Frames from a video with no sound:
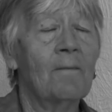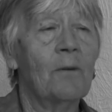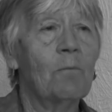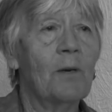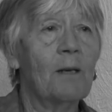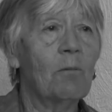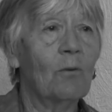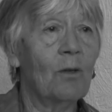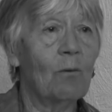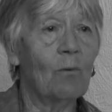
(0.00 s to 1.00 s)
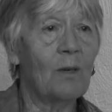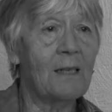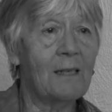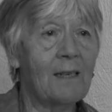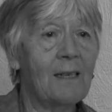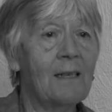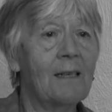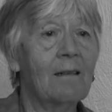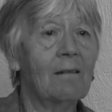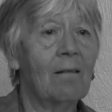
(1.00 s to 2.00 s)
the people that we did,
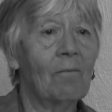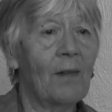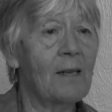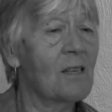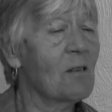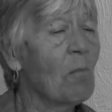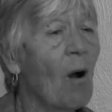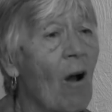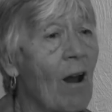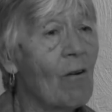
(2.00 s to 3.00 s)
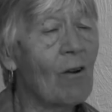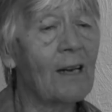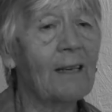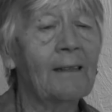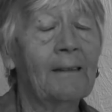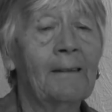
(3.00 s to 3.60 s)
inspiring,